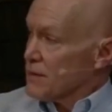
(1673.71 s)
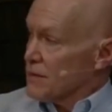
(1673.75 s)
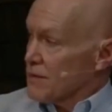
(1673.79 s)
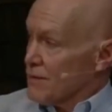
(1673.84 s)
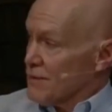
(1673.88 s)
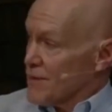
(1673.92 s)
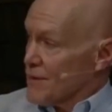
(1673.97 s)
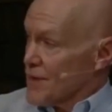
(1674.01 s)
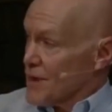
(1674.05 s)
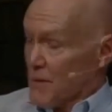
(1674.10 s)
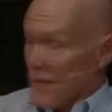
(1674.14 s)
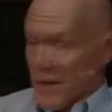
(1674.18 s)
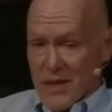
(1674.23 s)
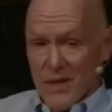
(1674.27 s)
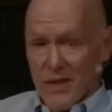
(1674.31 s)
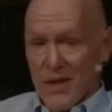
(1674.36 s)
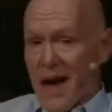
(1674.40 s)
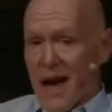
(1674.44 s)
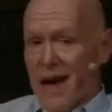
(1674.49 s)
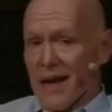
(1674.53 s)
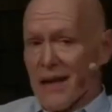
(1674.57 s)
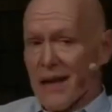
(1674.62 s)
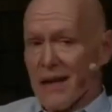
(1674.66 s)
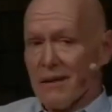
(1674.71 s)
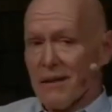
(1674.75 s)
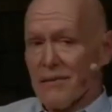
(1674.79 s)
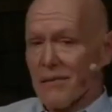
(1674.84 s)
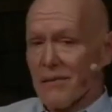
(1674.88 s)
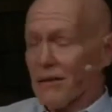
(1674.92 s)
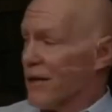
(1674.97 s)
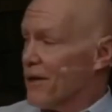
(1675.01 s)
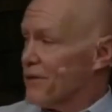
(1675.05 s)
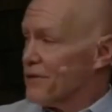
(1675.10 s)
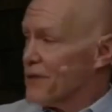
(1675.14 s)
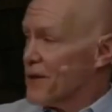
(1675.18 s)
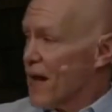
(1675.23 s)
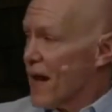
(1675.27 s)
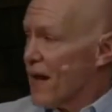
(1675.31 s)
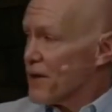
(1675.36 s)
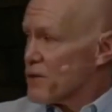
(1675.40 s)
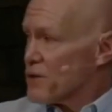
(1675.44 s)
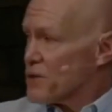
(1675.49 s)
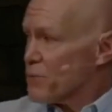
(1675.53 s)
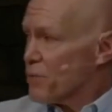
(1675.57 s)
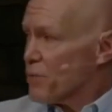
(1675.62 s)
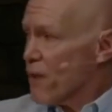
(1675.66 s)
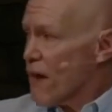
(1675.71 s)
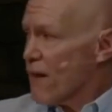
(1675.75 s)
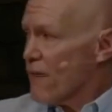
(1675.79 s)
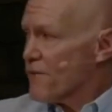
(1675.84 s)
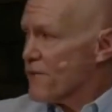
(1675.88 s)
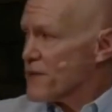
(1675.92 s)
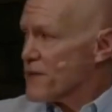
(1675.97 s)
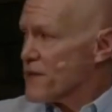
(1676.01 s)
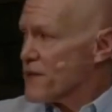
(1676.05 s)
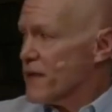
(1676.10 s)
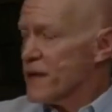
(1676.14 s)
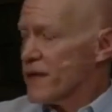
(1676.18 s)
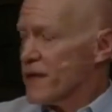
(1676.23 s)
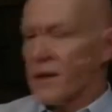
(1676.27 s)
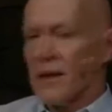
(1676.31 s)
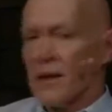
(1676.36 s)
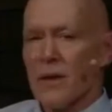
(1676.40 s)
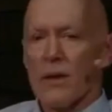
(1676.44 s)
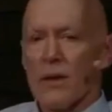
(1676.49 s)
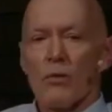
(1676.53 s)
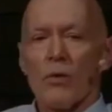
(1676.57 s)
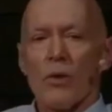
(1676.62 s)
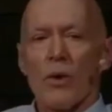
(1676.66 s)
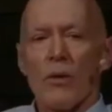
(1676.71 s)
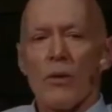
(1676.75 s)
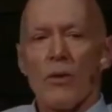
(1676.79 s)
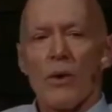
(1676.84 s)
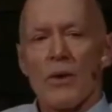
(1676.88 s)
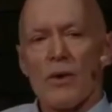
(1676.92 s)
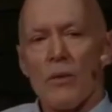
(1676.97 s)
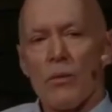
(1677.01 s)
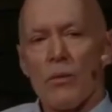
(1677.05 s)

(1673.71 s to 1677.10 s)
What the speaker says: the Messiah of Daniel's prophecy. We're